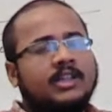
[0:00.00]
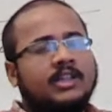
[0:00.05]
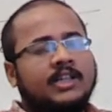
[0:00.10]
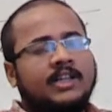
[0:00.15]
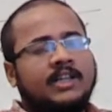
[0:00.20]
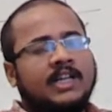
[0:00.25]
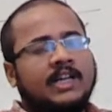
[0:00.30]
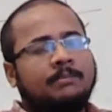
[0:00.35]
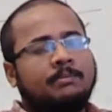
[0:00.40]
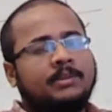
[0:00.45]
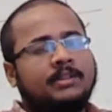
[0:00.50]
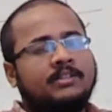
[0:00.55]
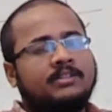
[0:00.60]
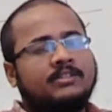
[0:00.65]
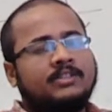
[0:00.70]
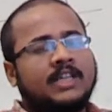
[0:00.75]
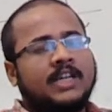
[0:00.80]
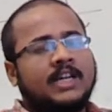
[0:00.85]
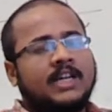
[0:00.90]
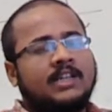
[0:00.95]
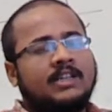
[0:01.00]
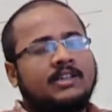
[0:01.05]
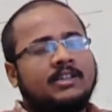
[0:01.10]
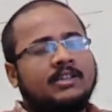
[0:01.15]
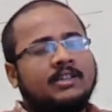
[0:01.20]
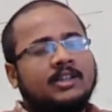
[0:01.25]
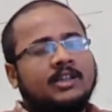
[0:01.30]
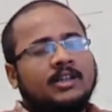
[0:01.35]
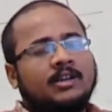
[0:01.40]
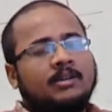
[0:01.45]
it happens that
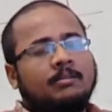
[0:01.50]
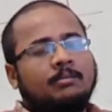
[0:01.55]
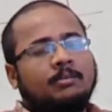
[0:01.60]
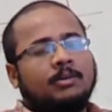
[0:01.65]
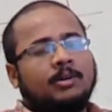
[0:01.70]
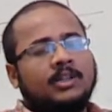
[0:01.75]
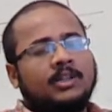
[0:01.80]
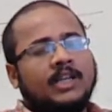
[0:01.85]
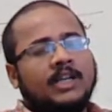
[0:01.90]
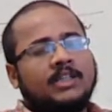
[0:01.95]
body